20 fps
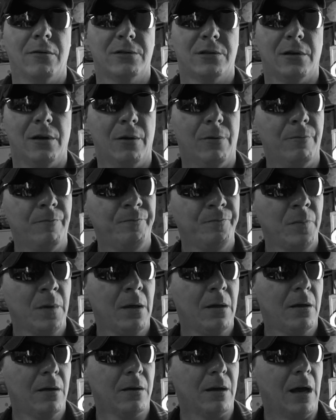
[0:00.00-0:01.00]
So,
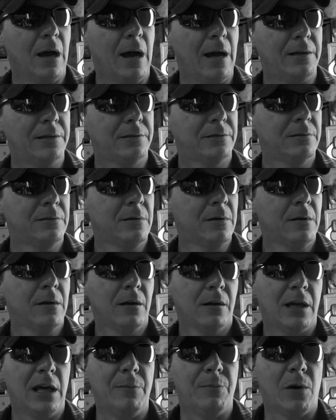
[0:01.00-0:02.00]
guys,
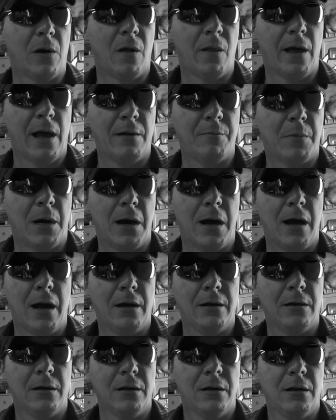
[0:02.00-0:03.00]
keep all that in
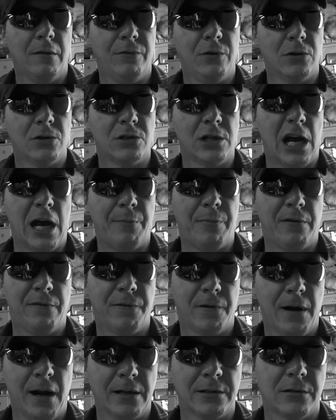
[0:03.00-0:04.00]
mind if you're shopping
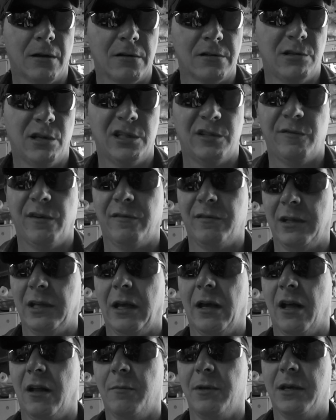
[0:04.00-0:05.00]
for
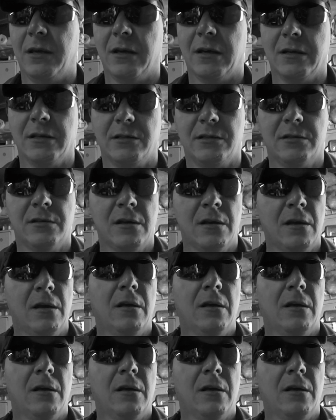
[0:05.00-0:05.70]
XR650L, because